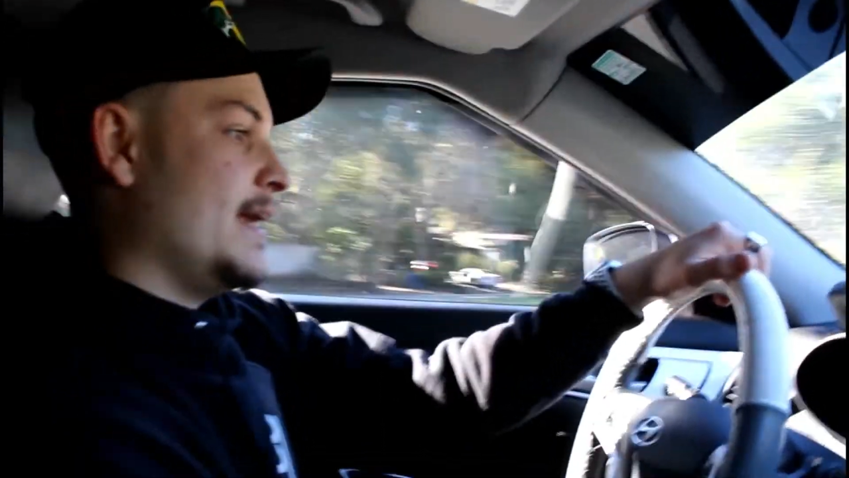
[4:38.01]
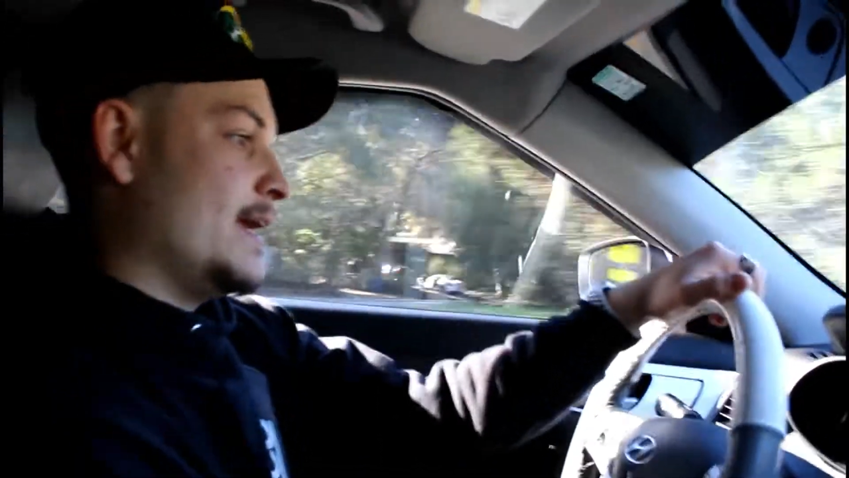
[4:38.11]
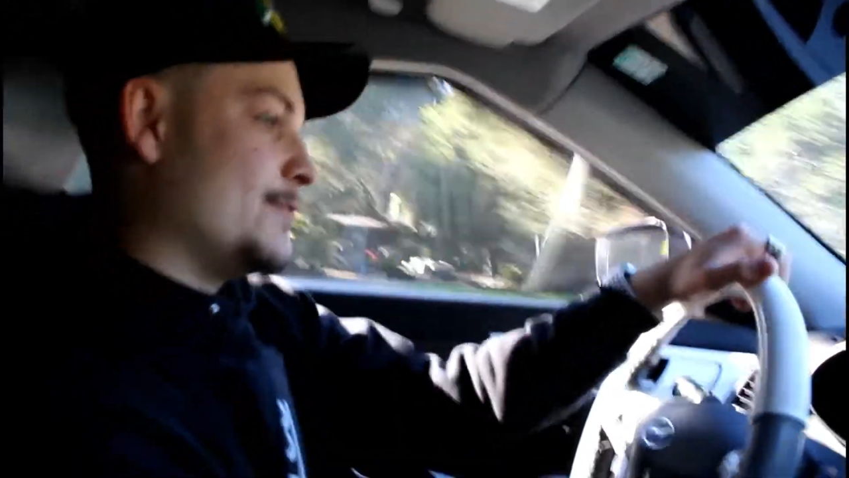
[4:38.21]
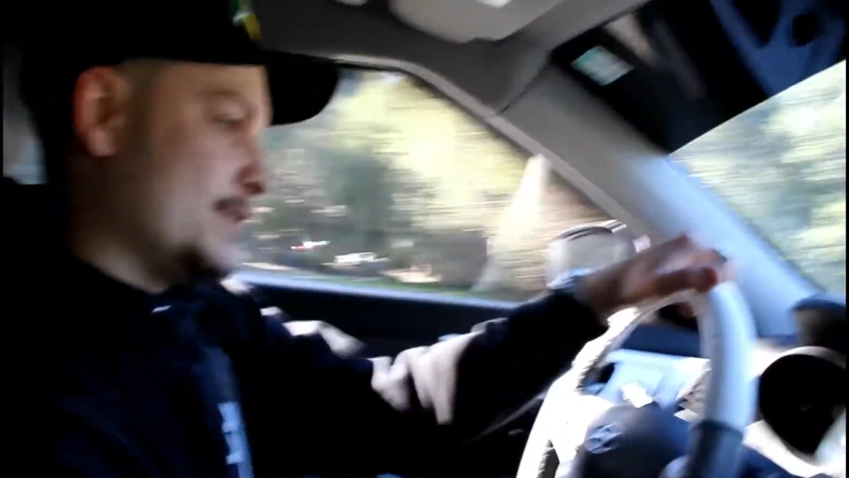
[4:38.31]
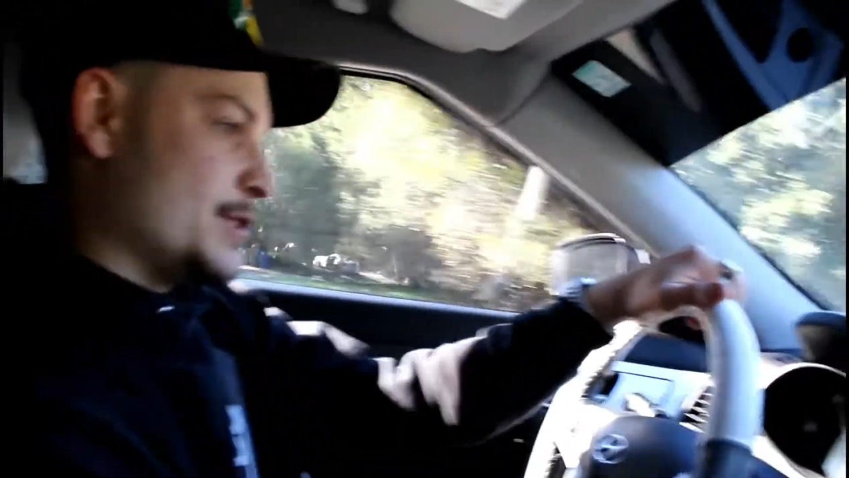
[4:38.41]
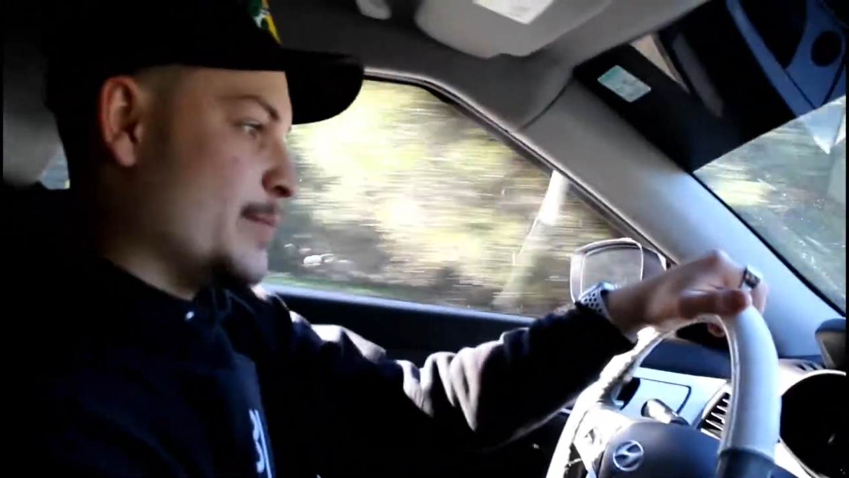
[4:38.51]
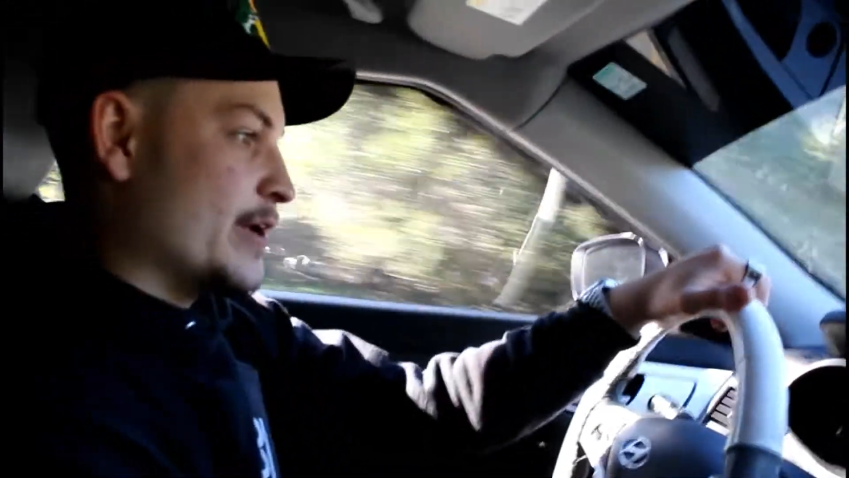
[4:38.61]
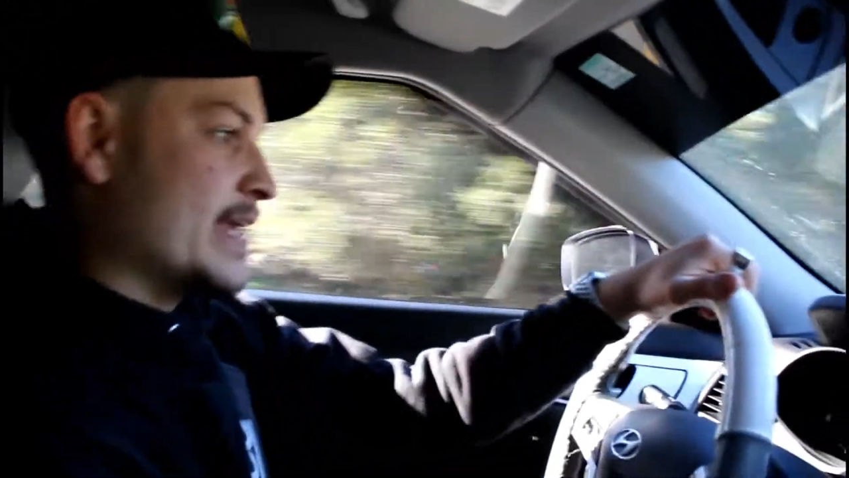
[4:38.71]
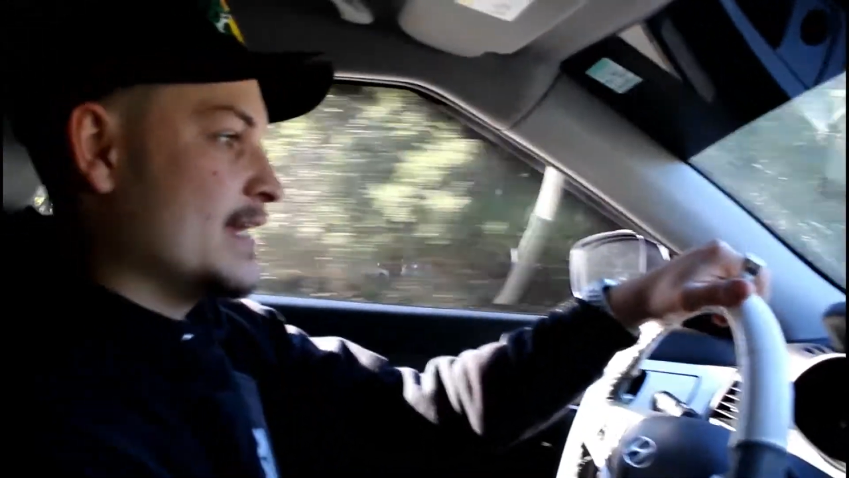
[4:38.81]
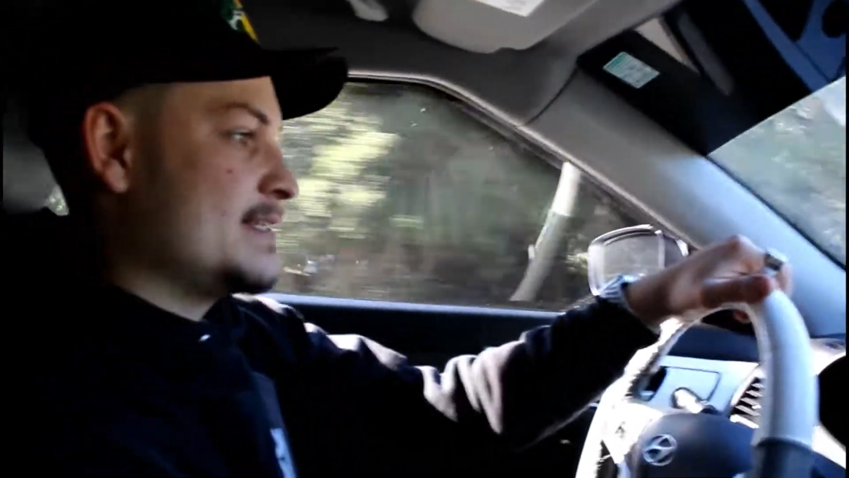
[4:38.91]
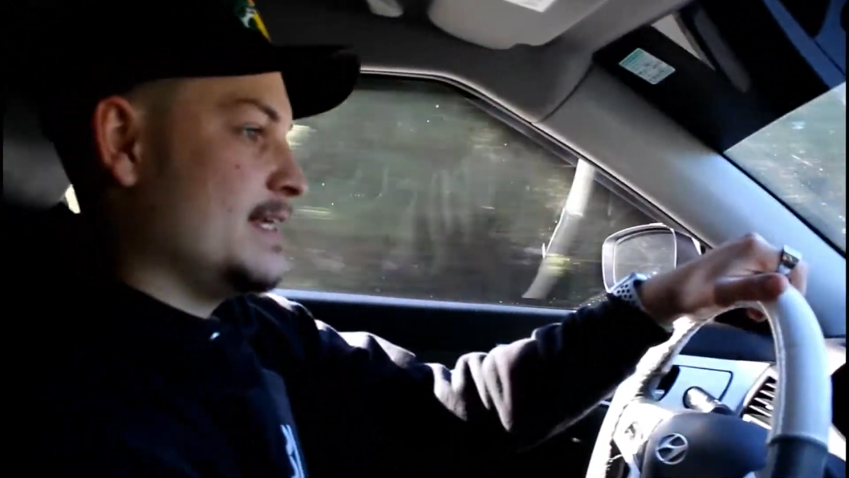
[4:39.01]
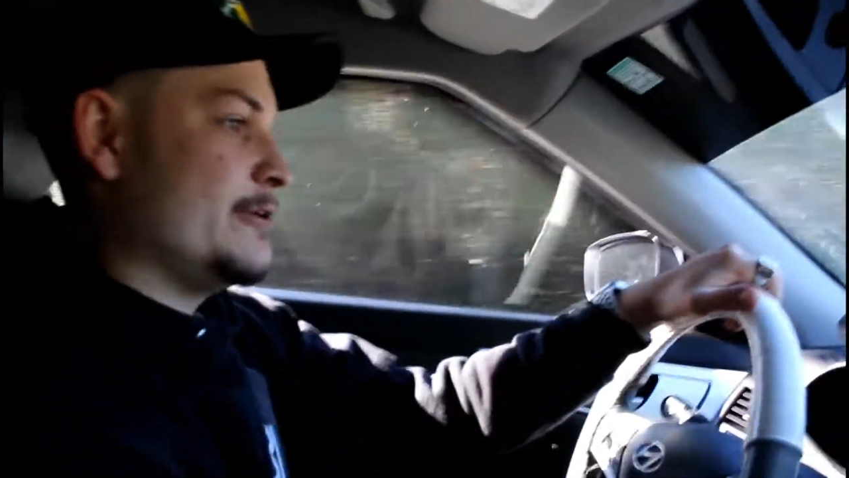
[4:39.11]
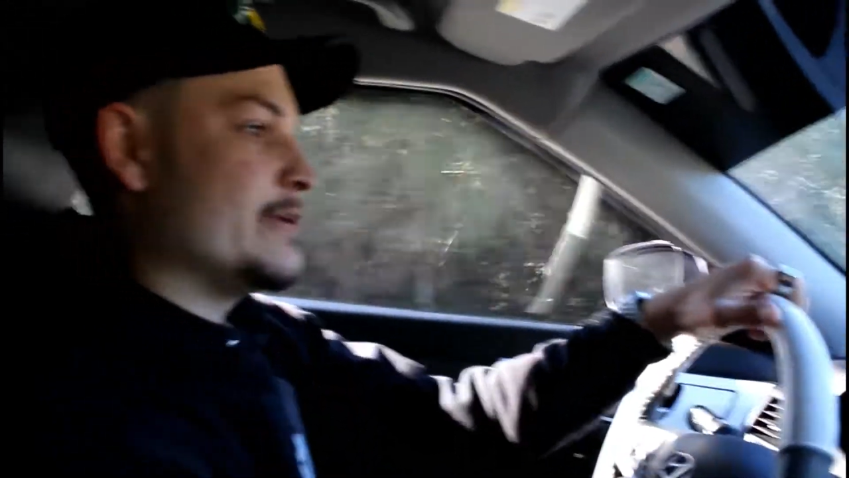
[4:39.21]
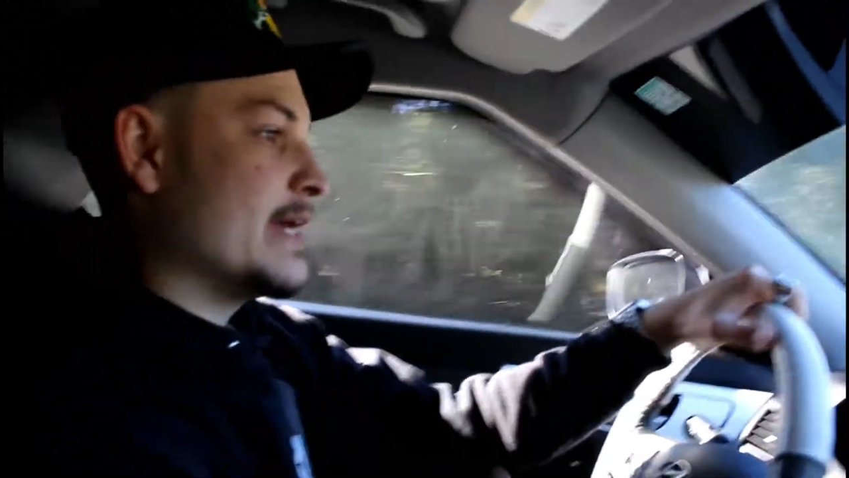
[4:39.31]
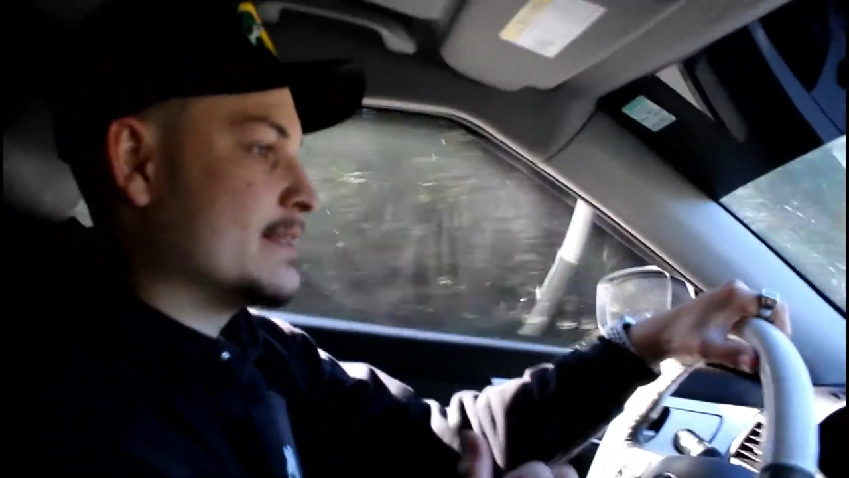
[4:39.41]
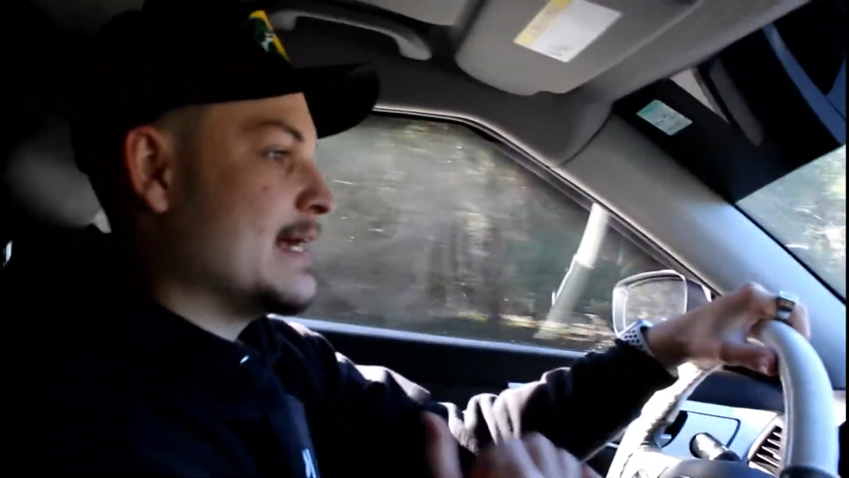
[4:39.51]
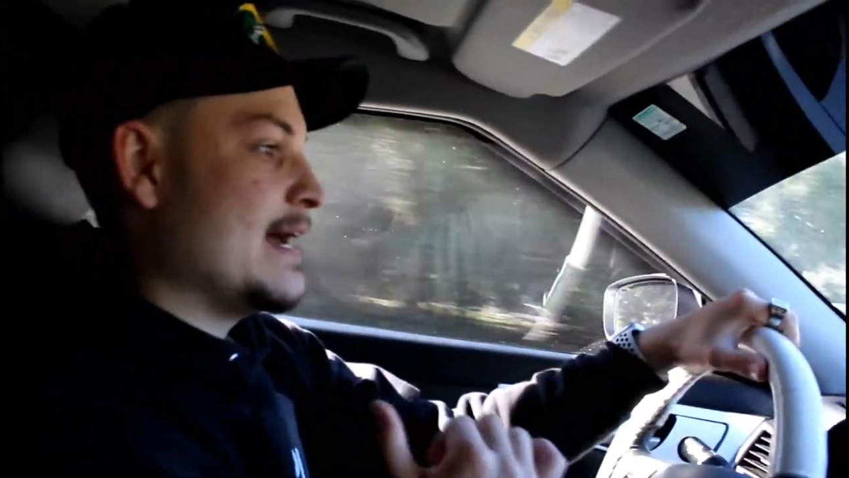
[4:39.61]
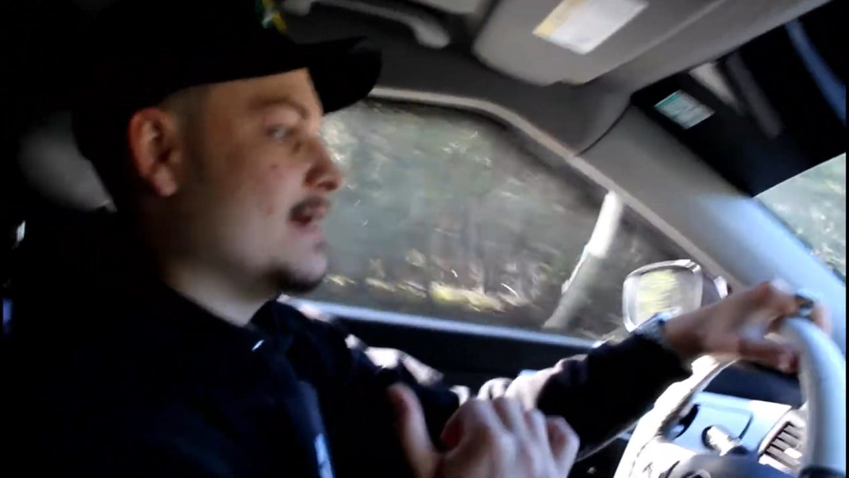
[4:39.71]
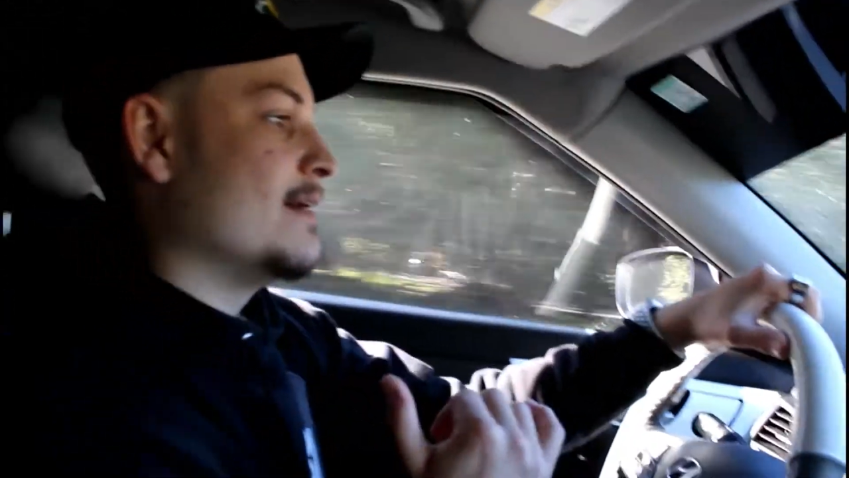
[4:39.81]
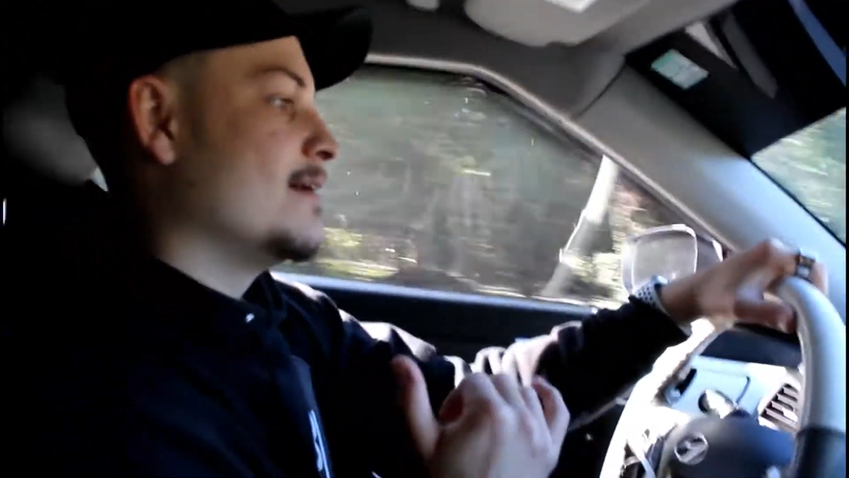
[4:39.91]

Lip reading: And when turbo kicks in, you get that